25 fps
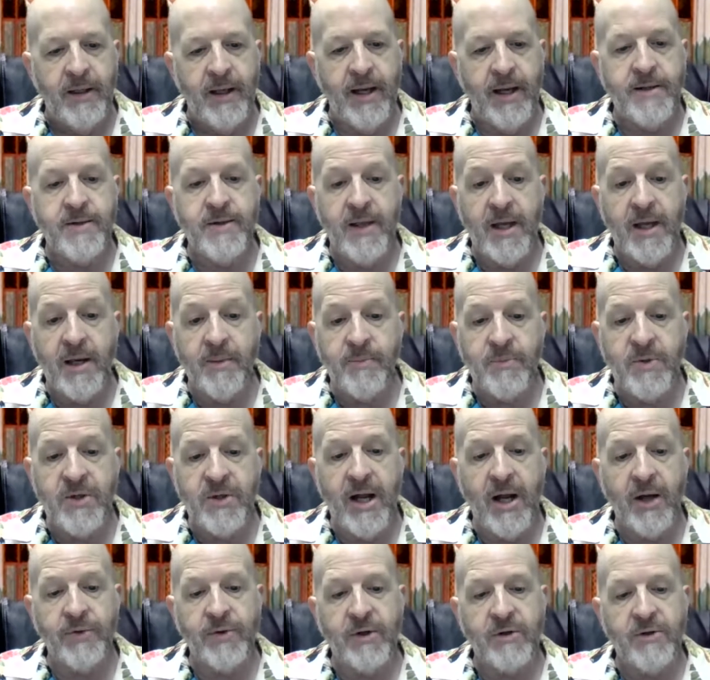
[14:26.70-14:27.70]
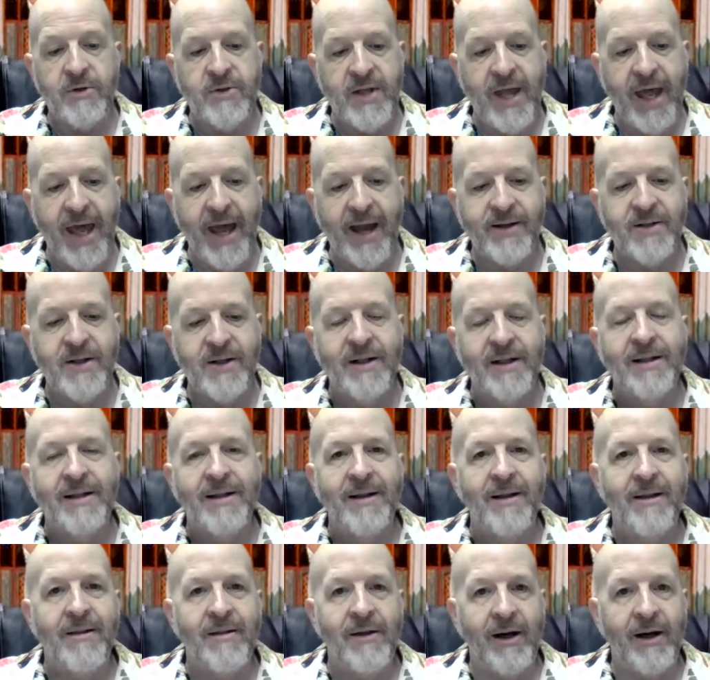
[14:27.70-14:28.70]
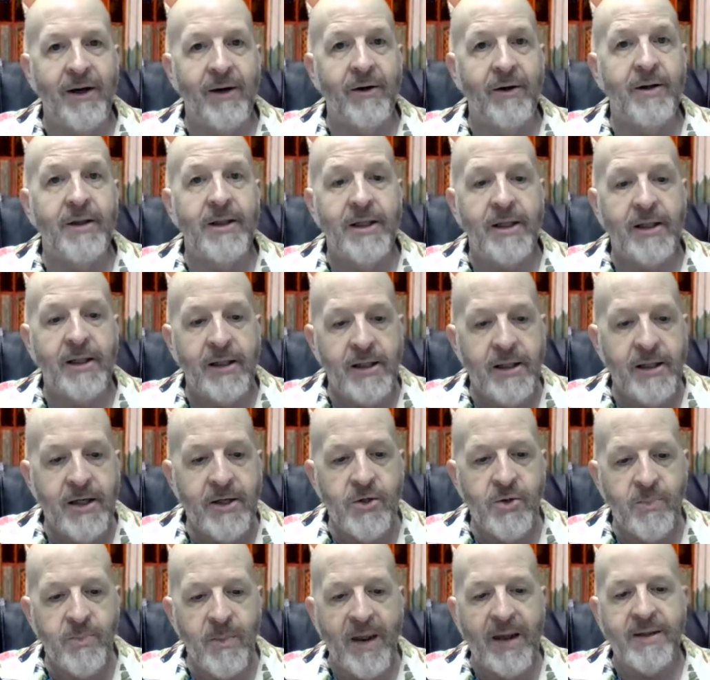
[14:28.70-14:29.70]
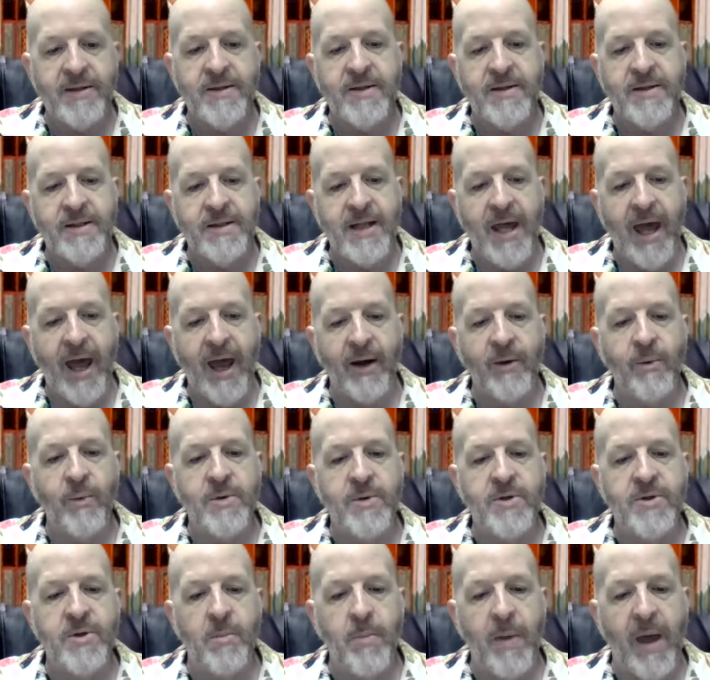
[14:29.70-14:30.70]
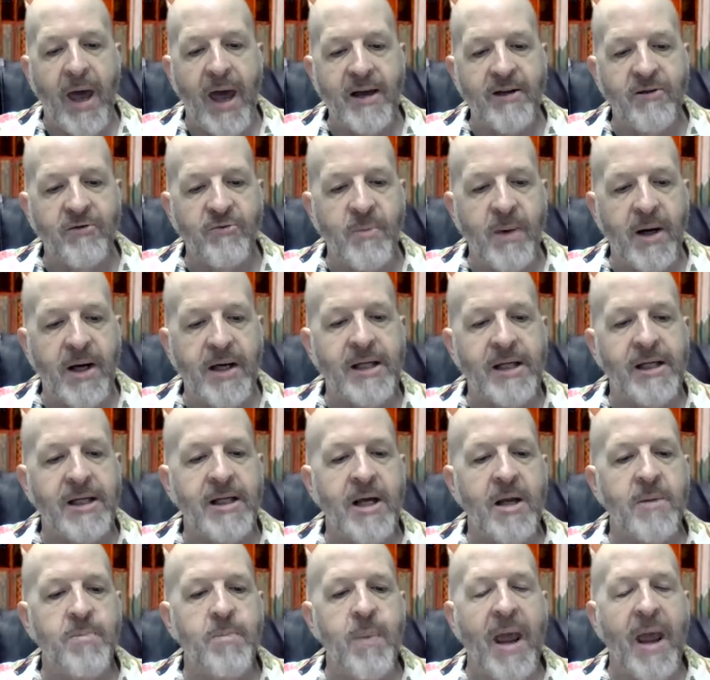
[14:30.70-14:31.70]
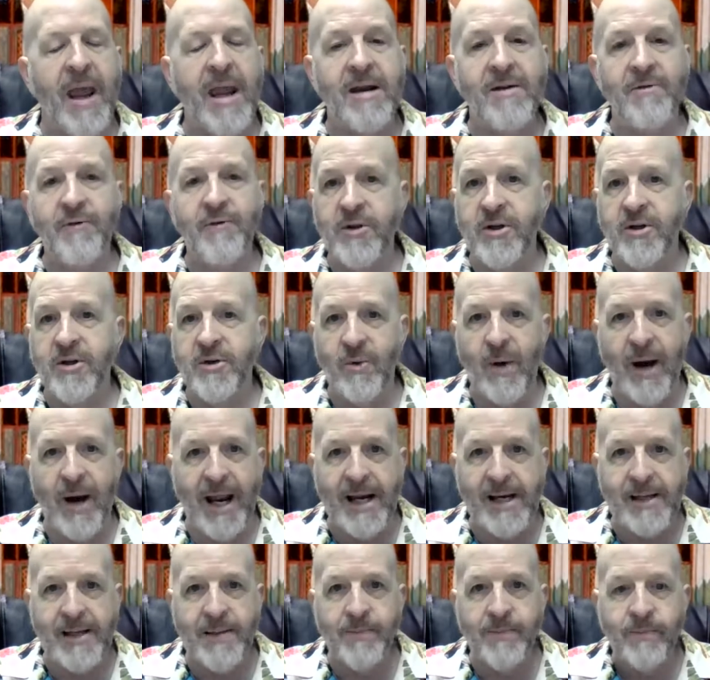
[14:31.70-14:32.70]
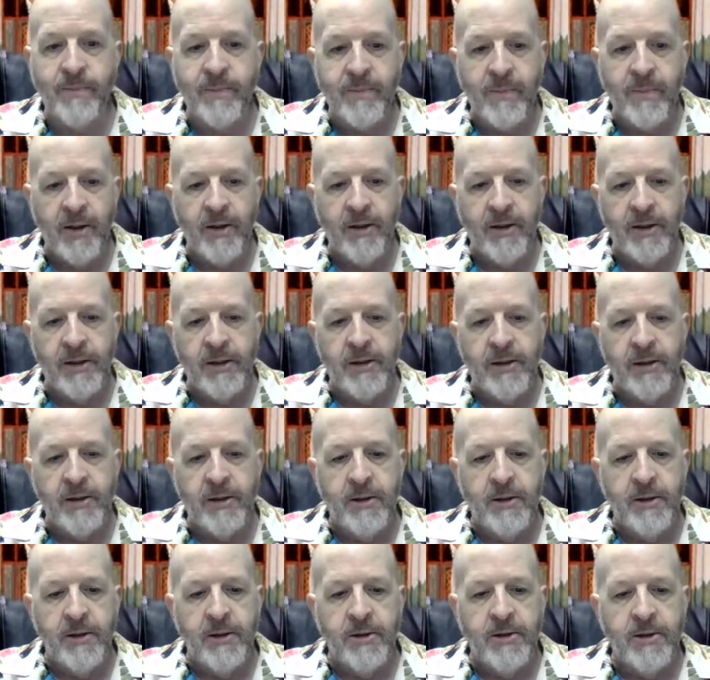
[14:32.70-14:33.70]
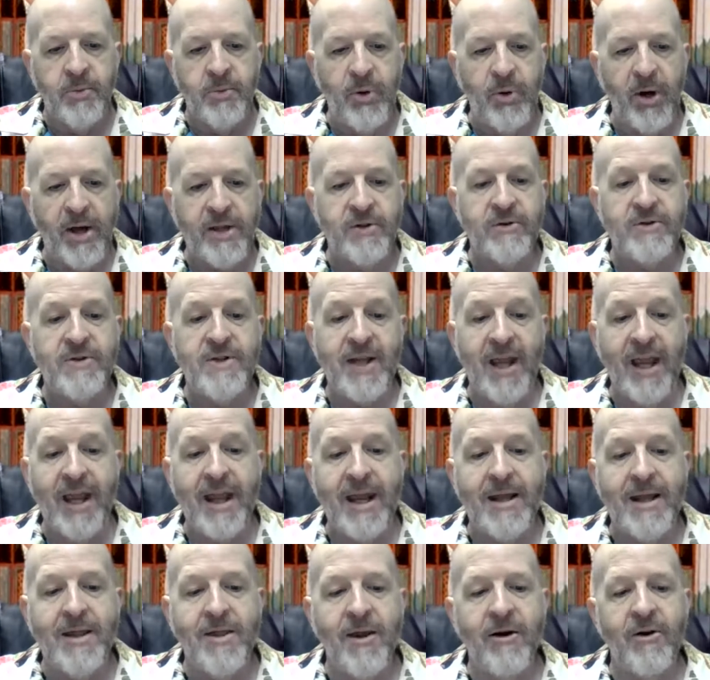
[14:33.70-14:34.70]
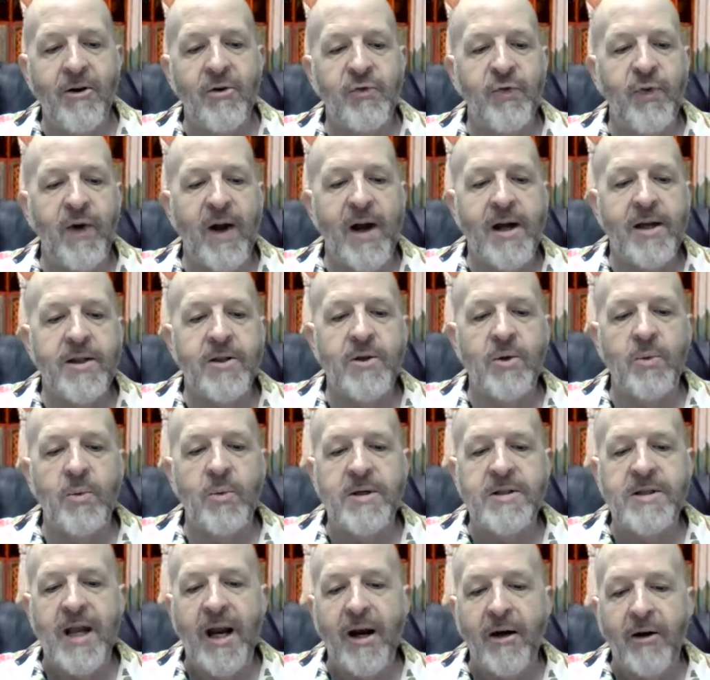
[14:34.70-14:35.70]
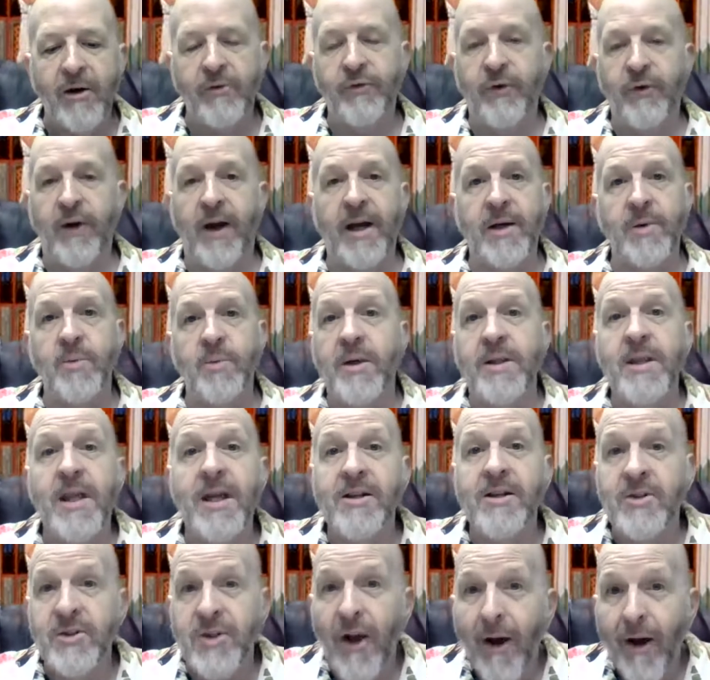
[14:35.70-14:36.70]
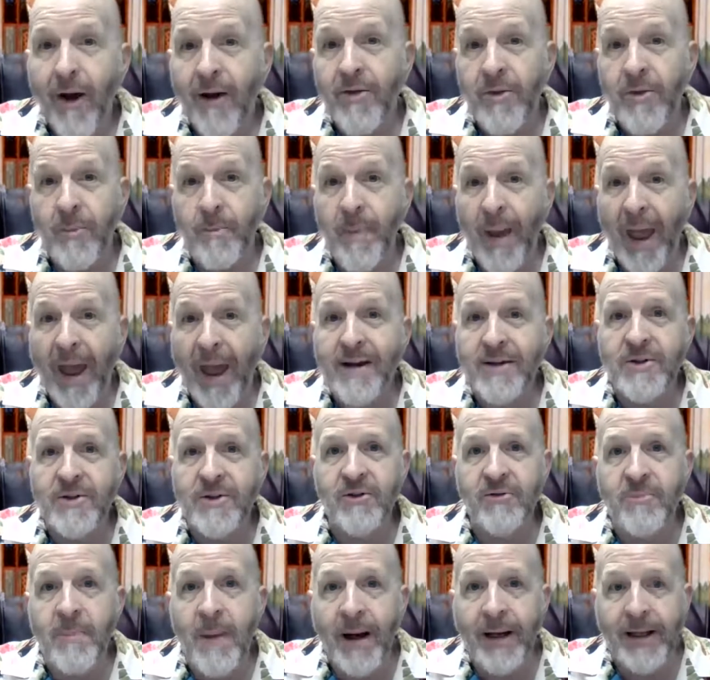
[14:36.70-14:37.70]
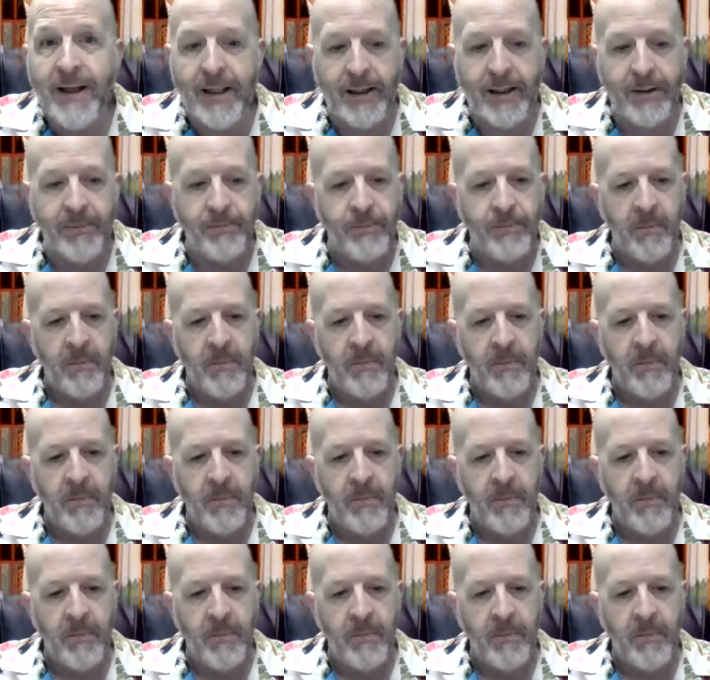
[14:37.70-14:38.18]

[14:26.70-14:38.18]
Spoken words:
As they emptied out their sacks, there in each man's sack was the bag of money he had paid for the grain. The brothers and their father were terrified when they saw the bags of money.